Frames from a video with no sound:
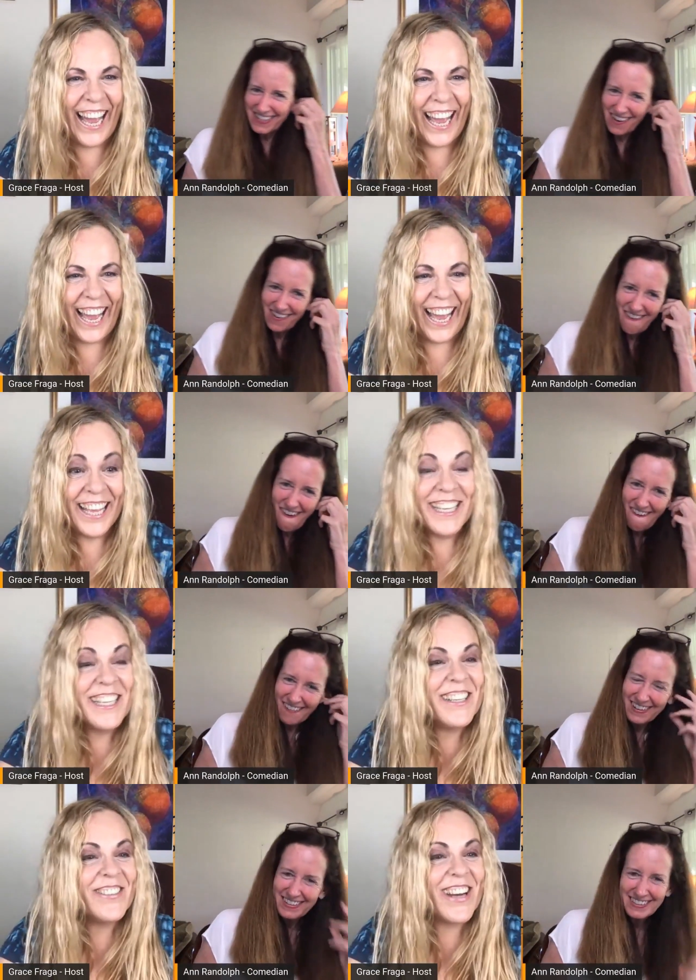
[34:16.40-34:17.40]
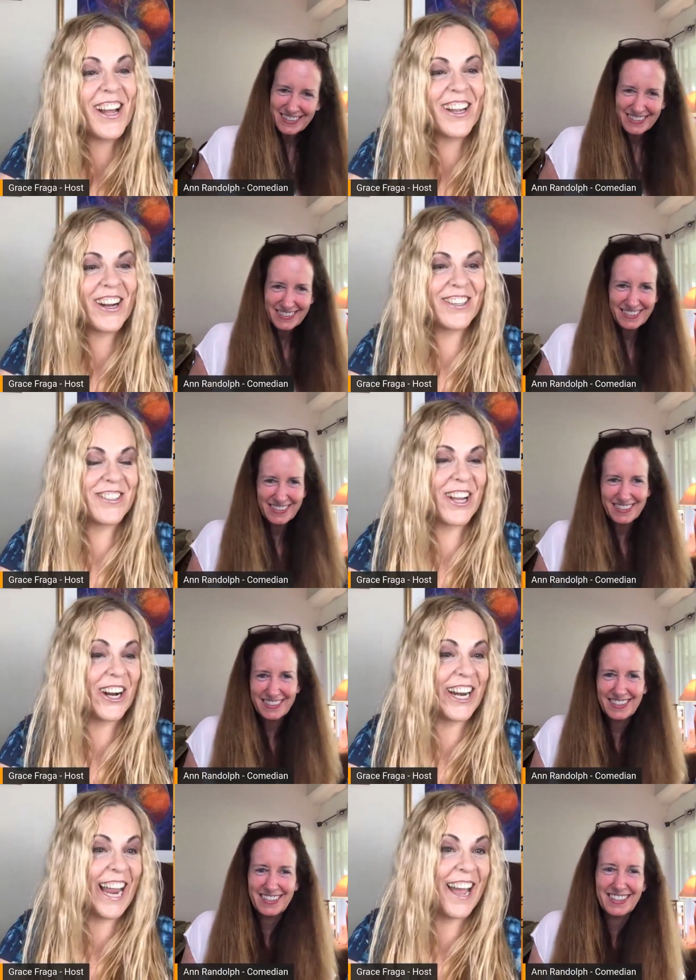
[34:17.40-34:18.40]
Speaker 1: So cool. Well, Lauren,
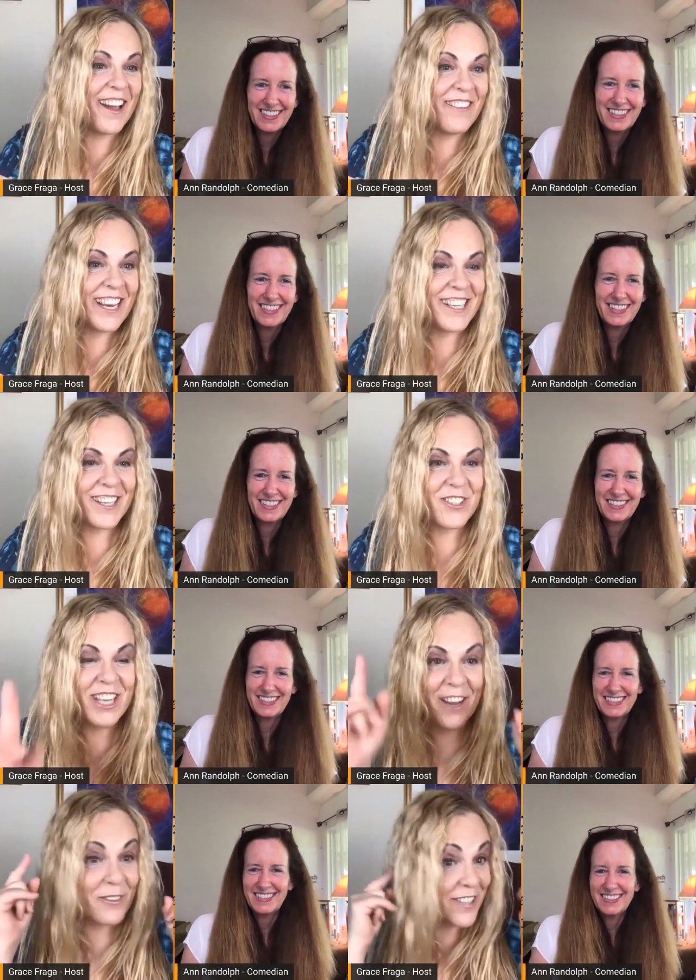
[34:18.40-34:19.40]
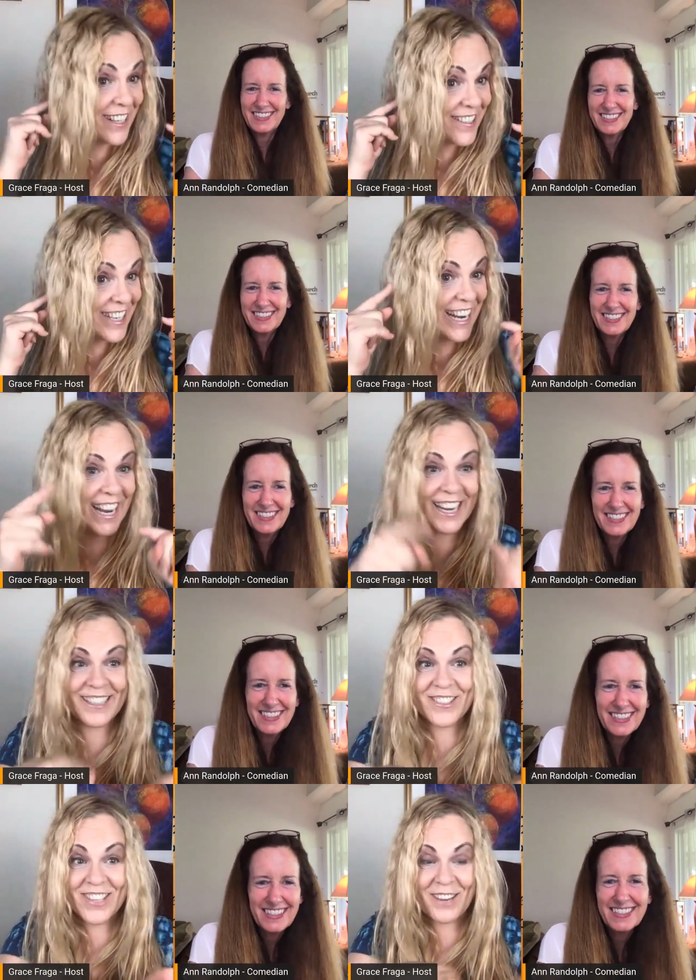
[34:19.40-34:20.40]
sorry, I have ADHD. I was listening and
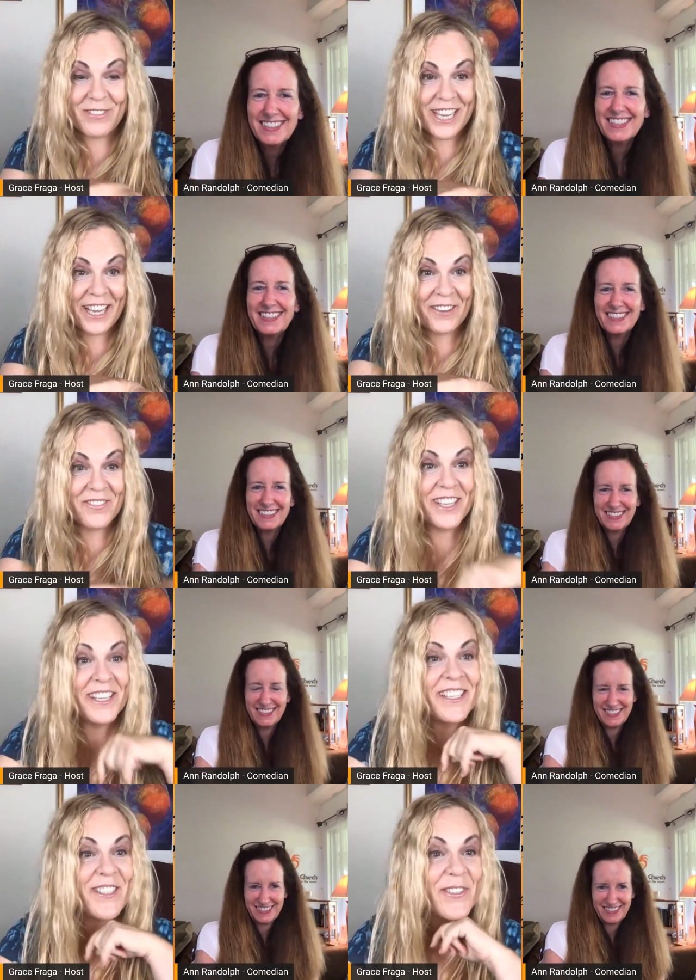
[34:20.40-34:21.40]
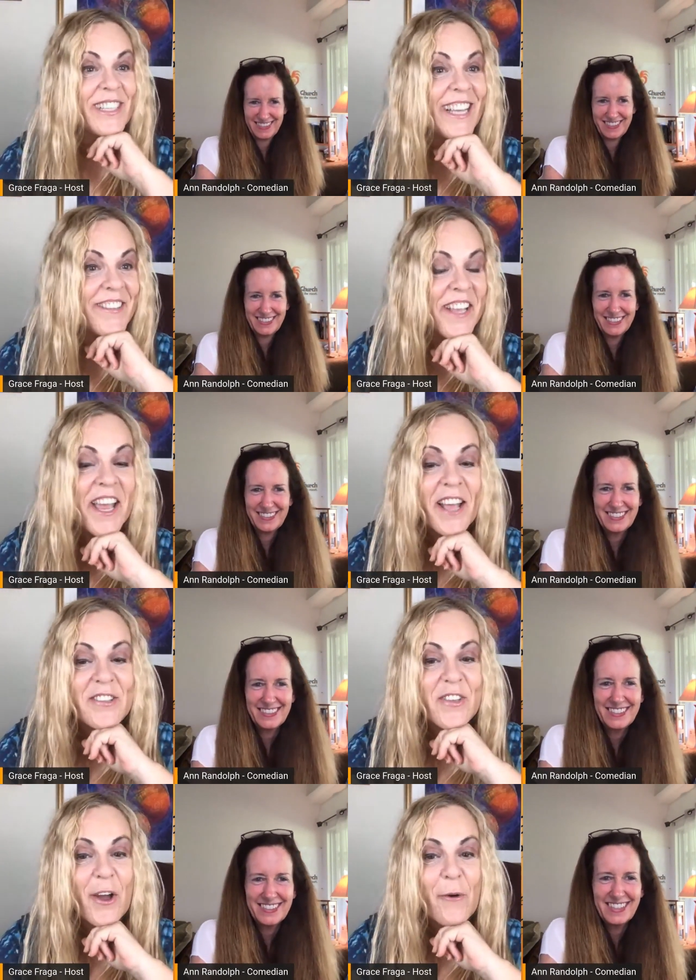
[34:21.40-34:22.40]
at the same time doing this.
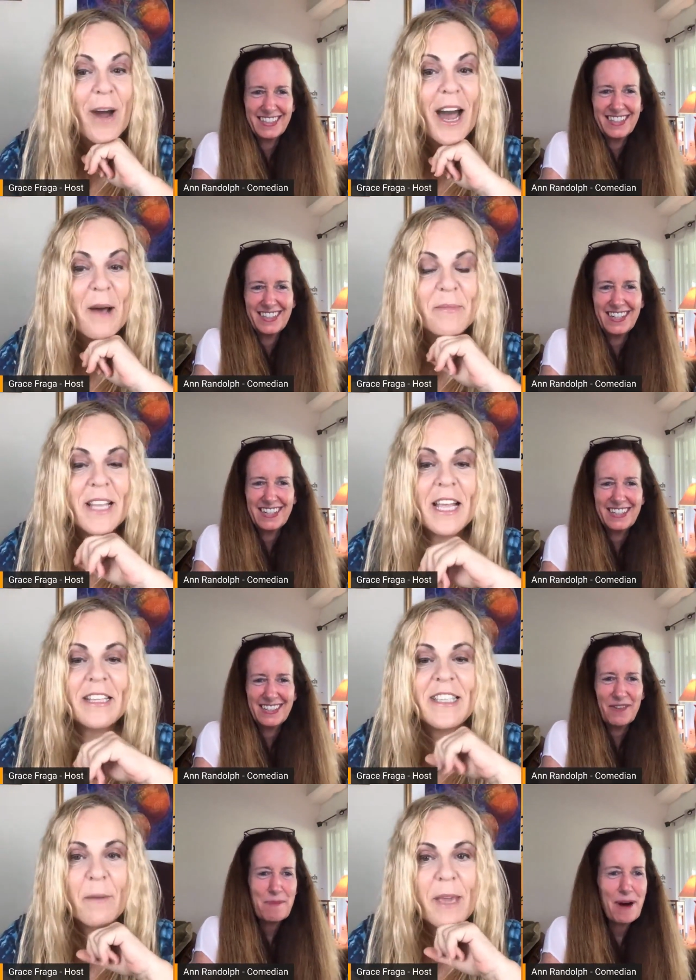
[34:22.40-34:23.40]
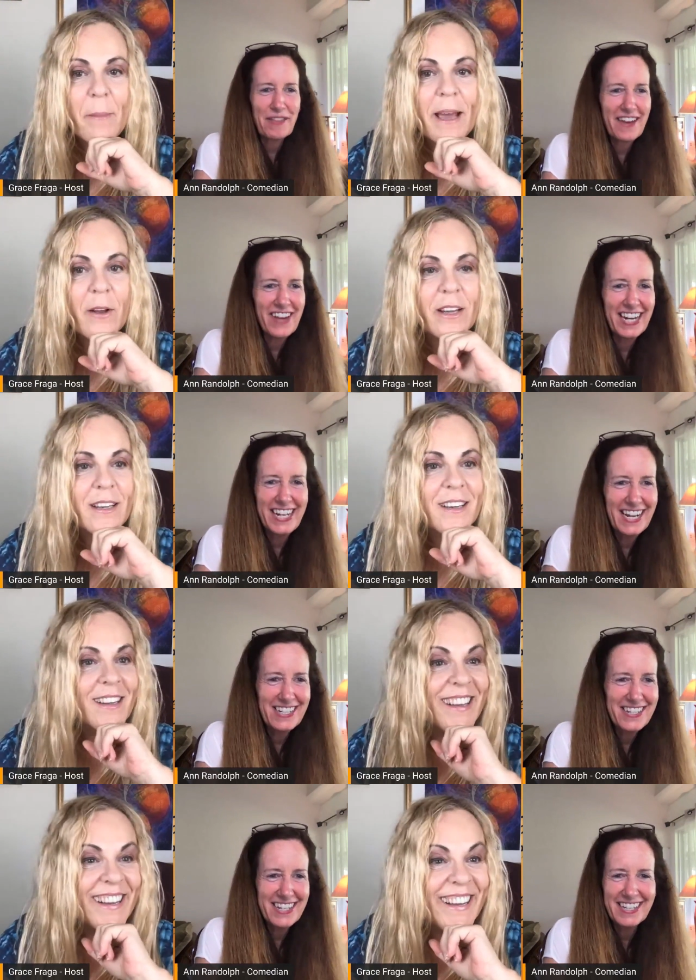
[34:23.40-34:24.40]
So, um, we both have
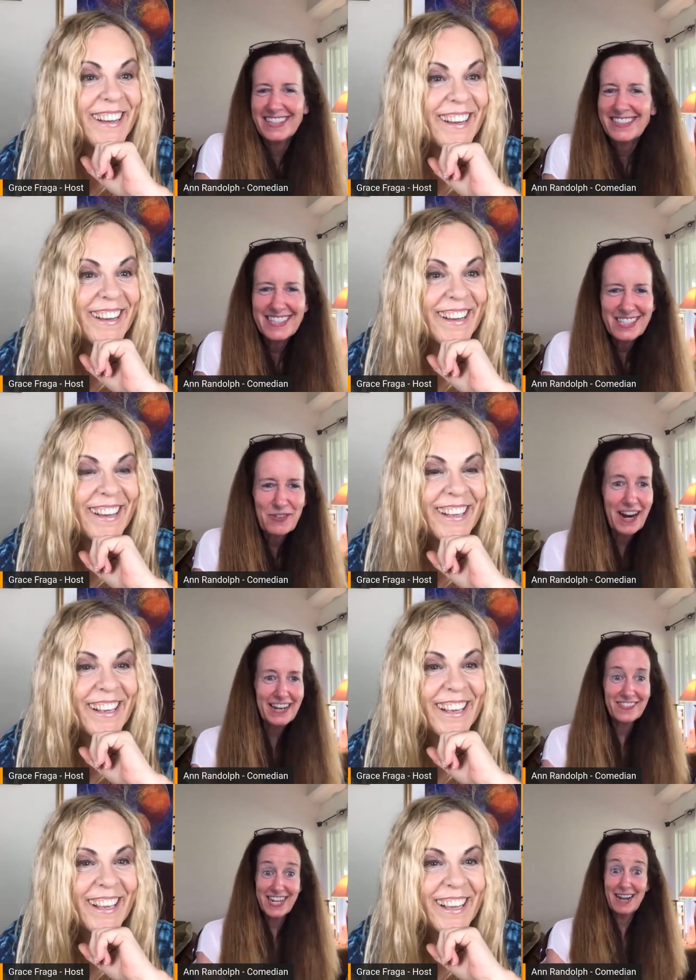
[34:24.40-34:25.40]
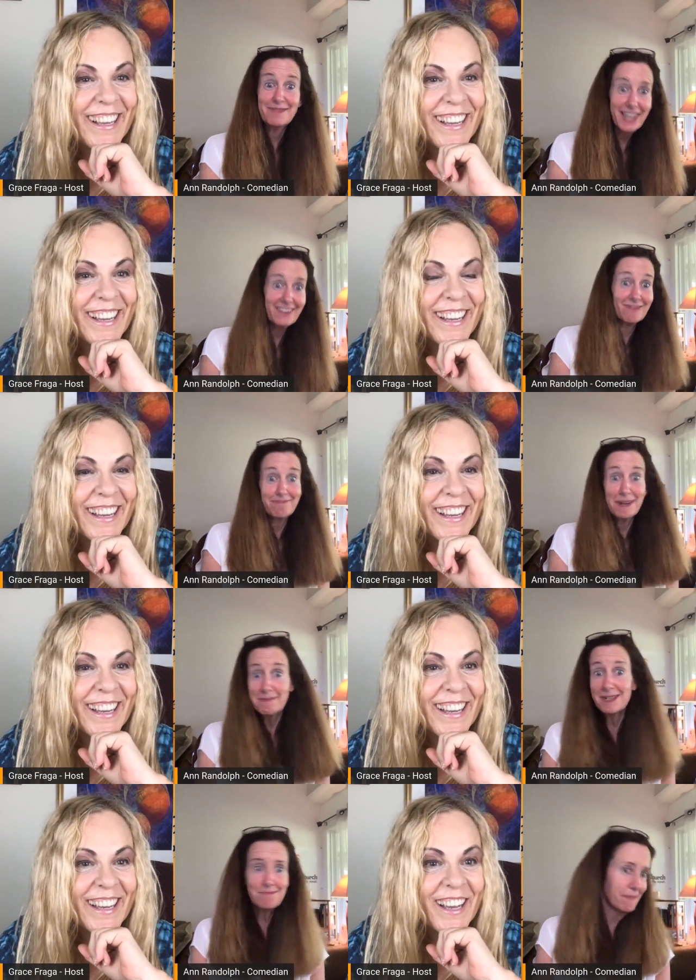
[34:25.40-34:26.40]
ADHD. These creative types have
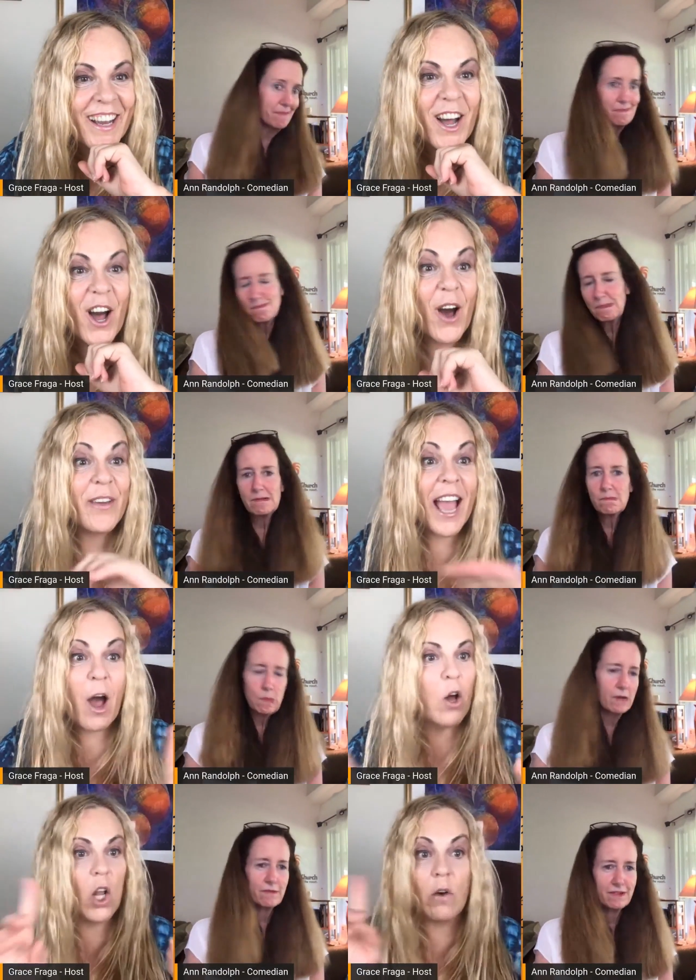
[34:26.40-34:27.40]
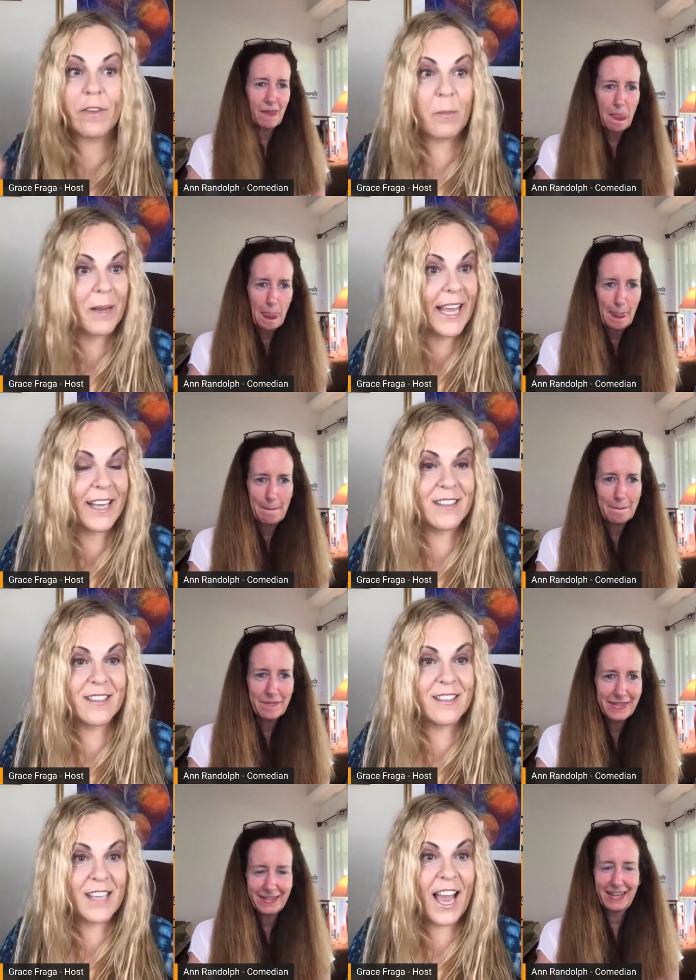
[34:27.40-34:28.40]
boom, boom. Oh yeah, all over the
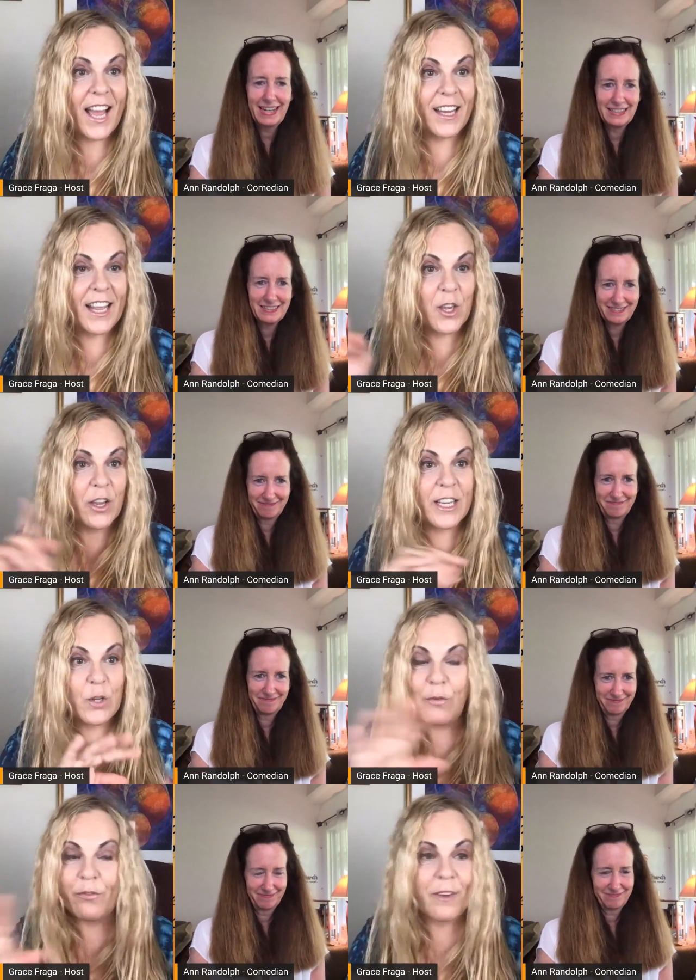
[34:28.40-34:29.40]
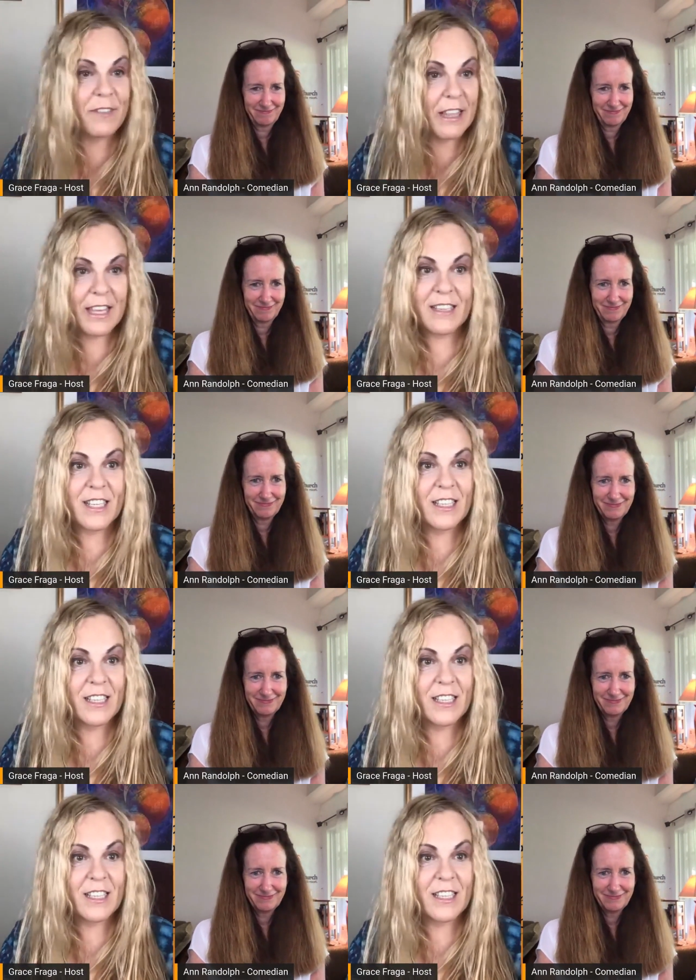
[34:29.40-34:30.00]
place. Yeah, yeah. Like you can do fifty things